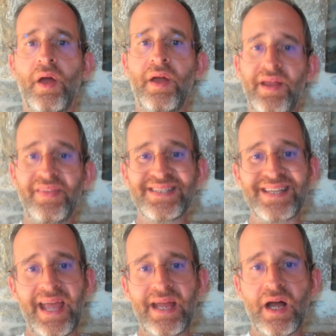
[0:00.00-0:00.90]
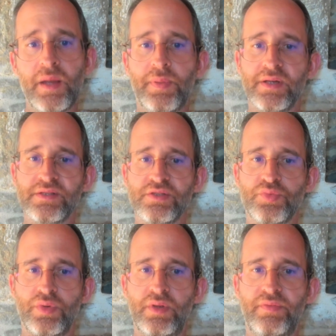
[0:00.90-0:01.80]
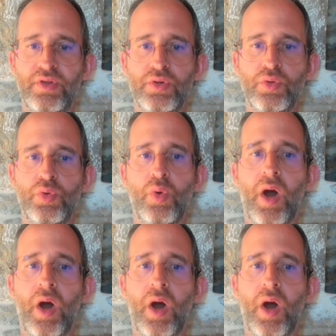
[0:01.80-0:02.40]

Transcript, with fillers: In this AI Puzzles review,